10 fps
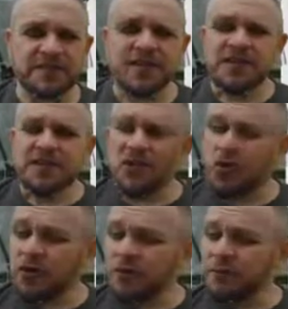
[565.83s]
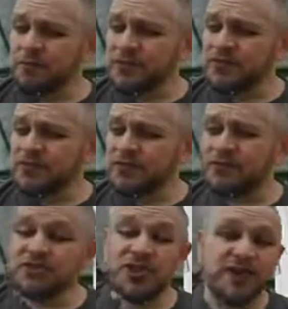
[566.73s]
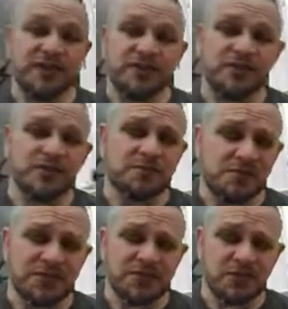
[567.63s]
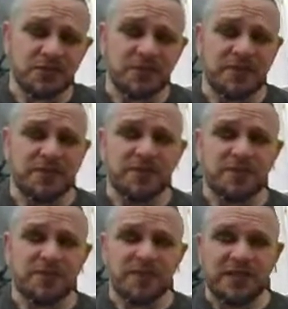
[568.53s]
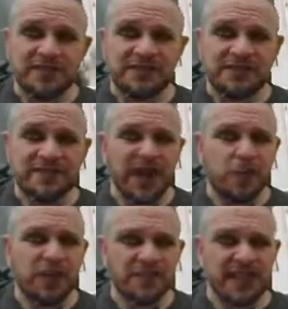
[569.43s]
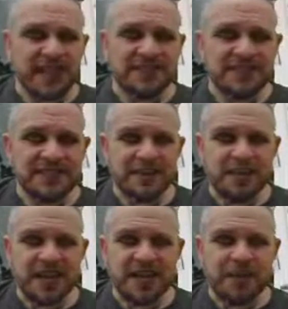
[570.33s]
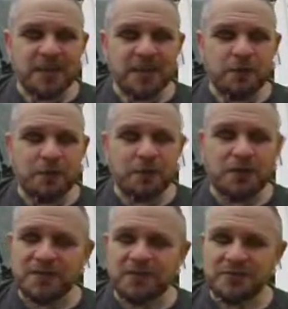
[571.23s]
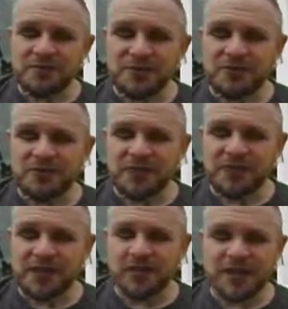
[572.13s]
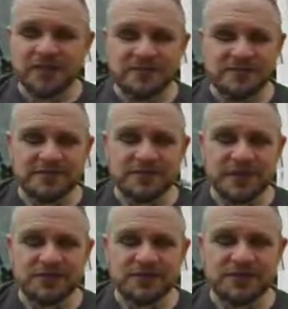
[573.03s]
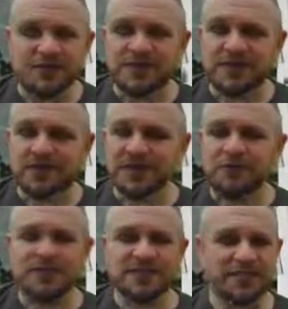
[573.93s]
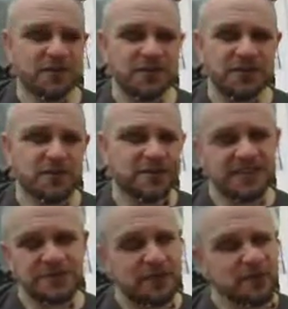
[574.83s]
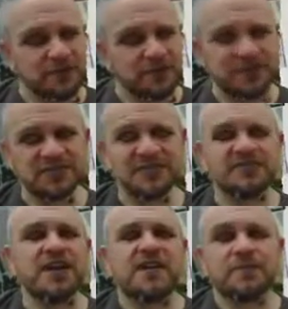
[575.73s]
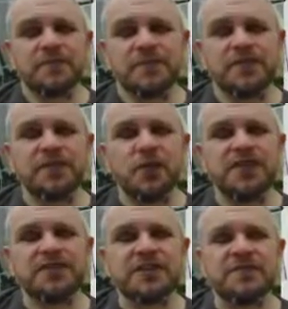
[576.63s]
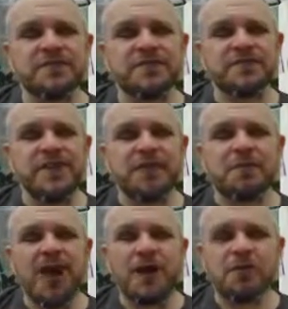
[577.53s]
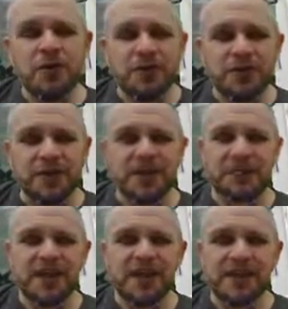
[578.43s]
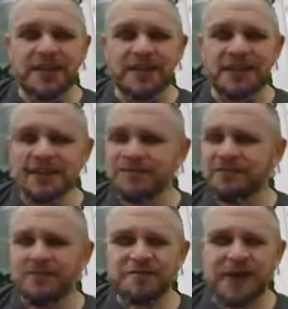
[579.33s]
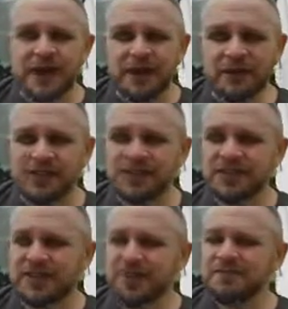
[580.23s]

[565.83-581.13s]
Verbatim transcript: or a person whose child goes to public school? Well, I want taxes to get paid and I want more of them to go to education. Absolutely. And I want some of them to go to fix my roads and stuff. So these are like my road in my in, in front of my house, my